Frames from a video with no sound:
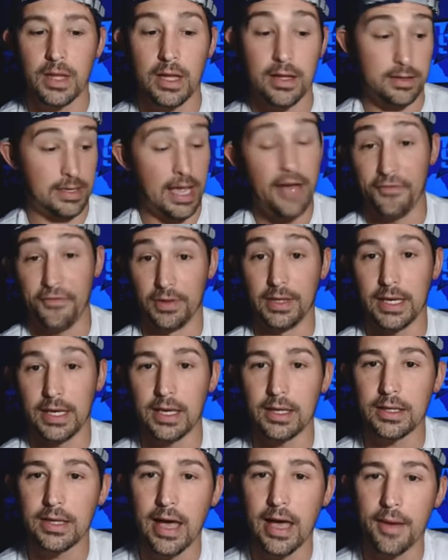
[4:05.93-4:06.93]
Definitely
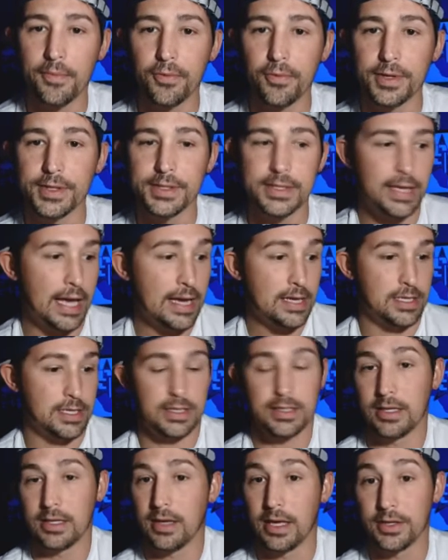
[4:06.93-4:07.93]
in Cowboys
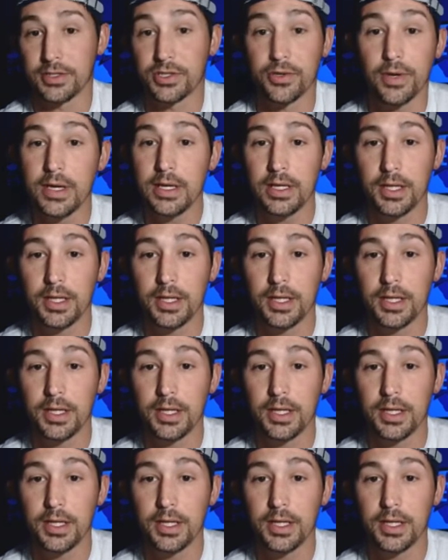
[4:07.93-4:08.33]
Nation history.